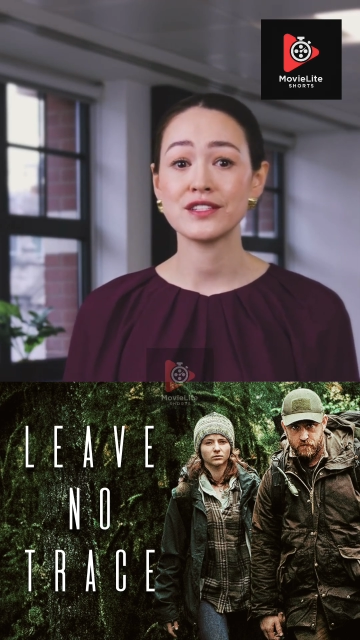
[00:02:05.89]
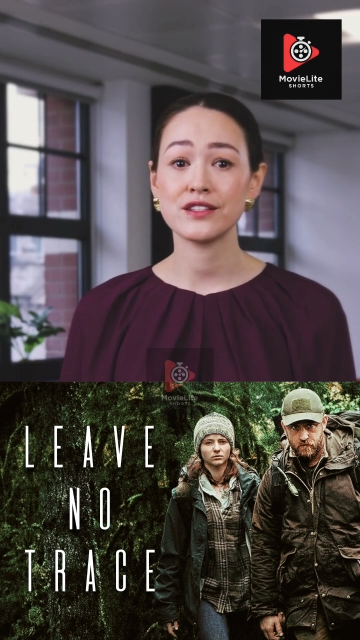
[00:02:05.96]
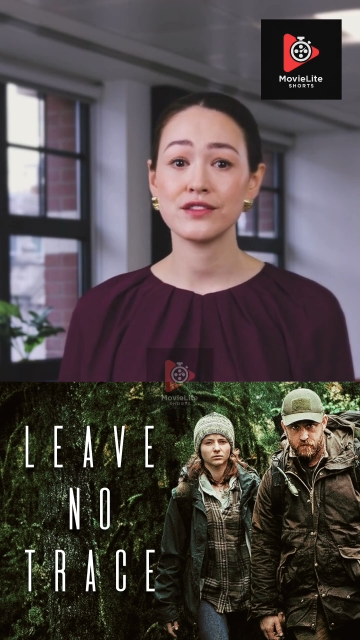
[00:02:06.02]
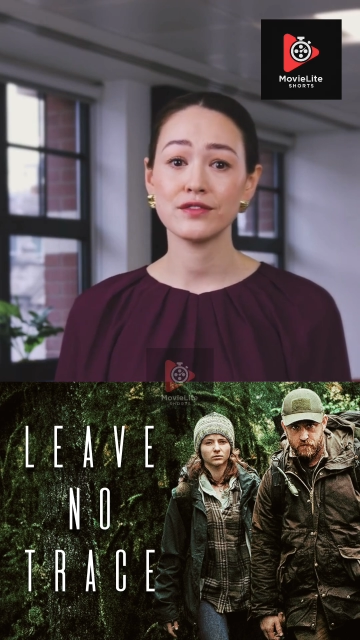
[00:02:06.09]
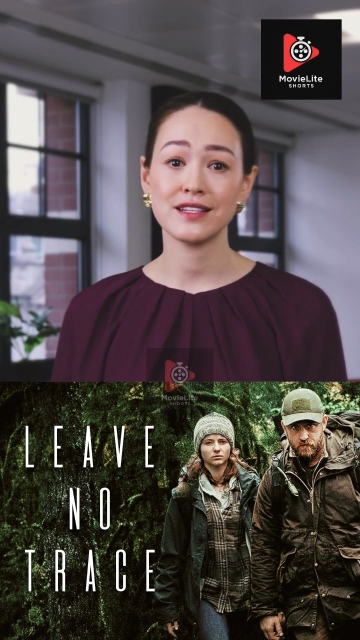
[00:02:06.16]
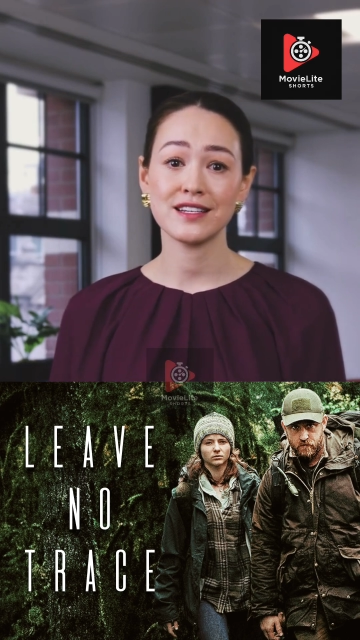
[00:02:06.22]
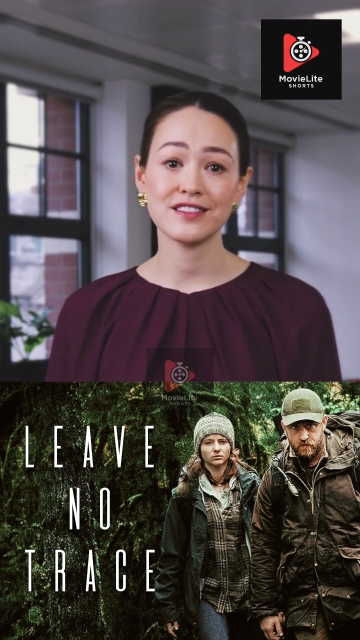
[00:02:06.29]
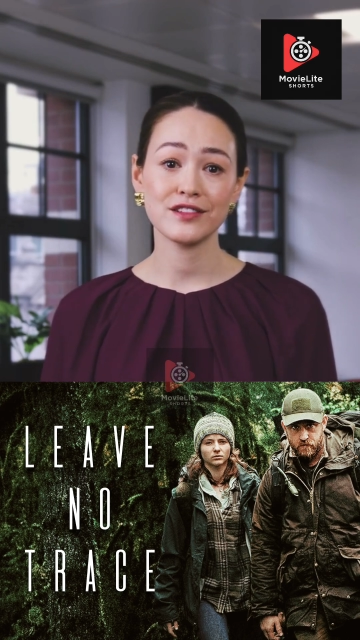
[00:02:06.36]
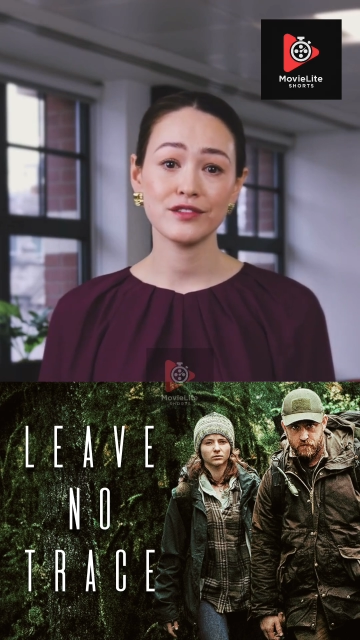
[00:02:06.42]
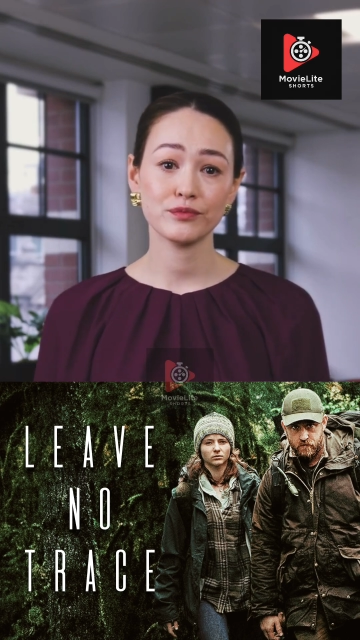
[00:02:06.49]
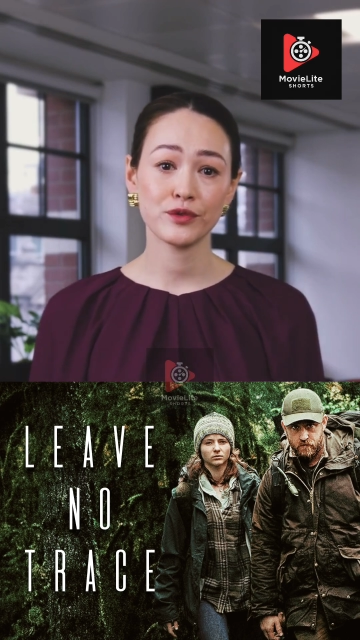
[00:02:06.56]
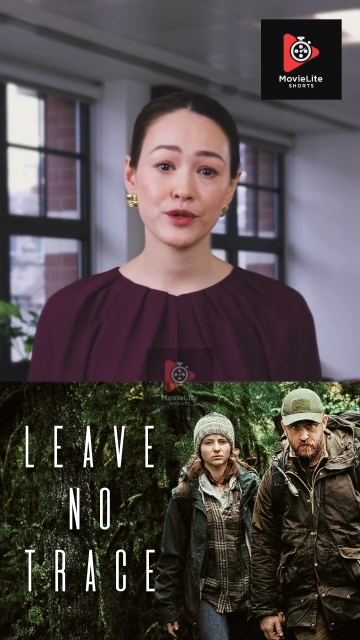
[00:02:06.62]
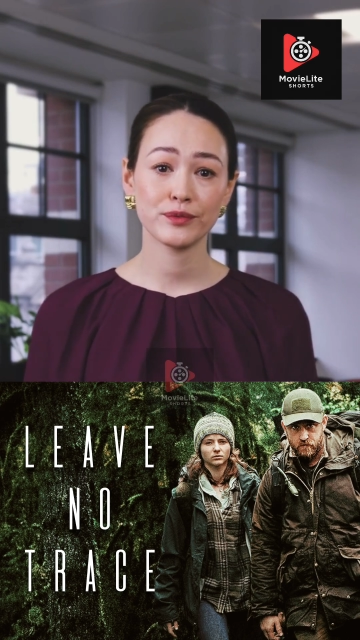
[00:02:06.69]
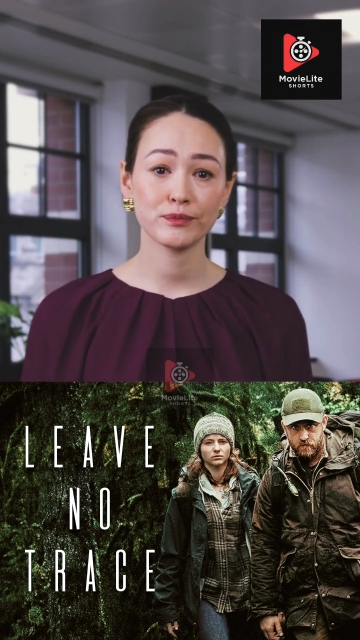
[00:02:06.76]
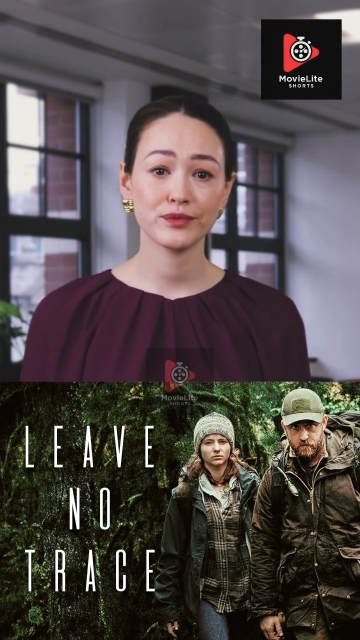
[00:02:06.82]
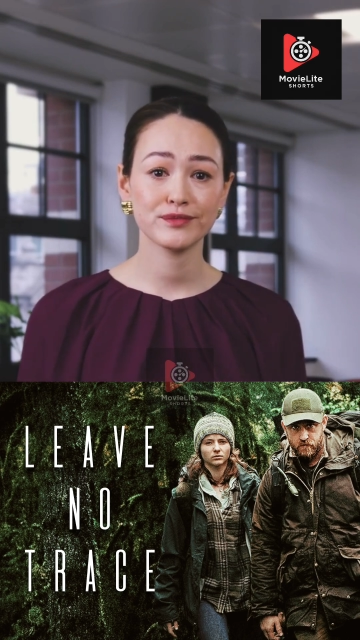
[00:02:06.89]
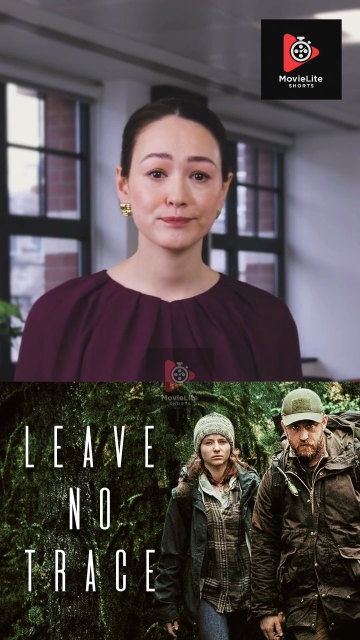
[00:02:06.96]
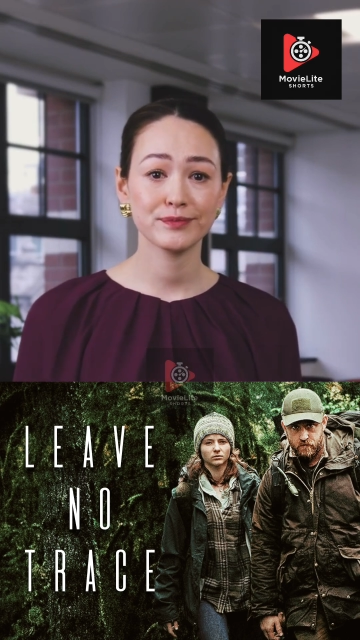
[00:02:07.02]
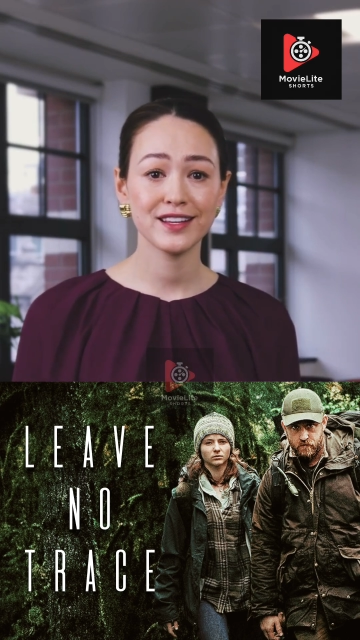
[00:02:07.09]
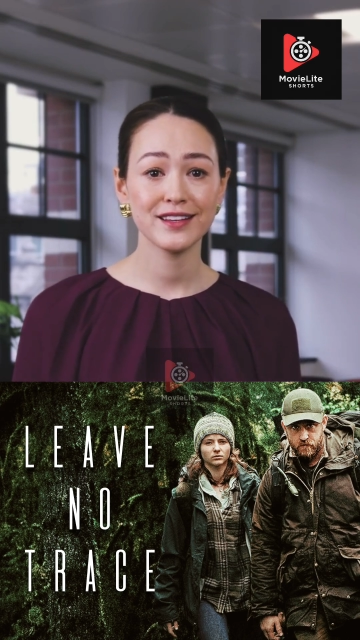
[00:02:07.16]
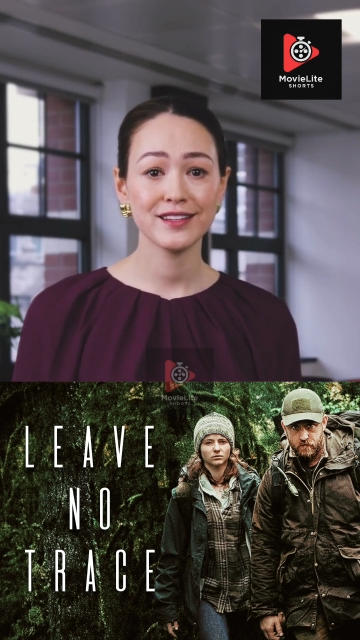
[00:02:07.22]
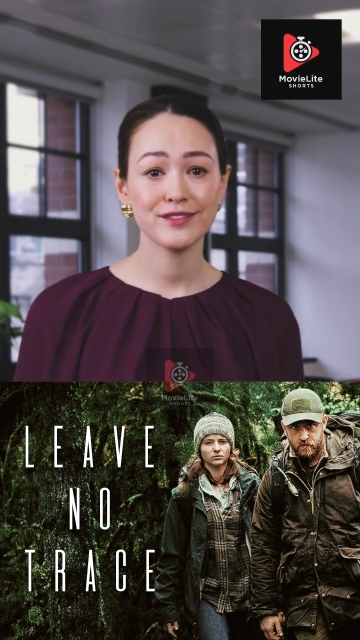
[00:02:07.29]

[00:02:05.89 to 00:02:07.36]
you isn't wrong with me."